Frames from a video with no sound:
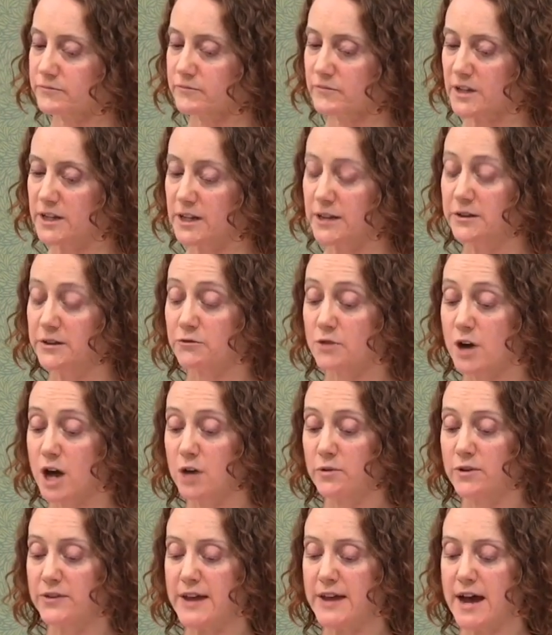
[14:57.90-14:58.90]
Nothing
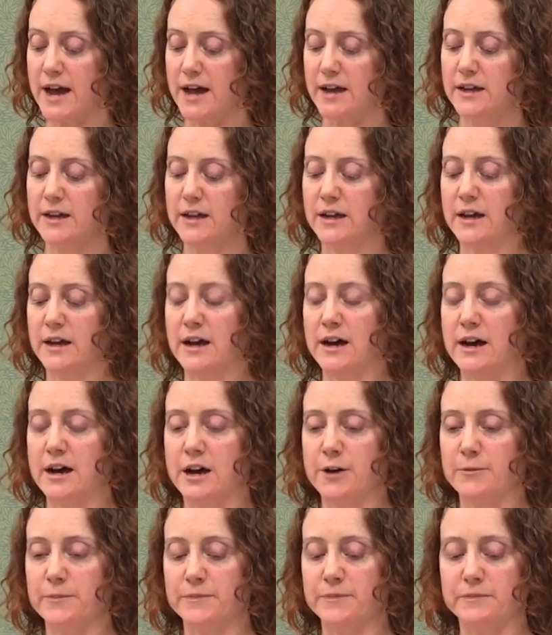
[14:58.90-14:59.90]
wrong with that
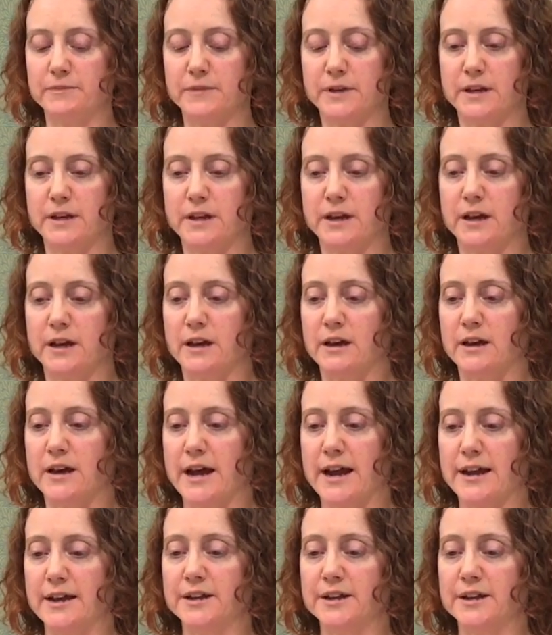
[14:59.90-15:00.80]
at an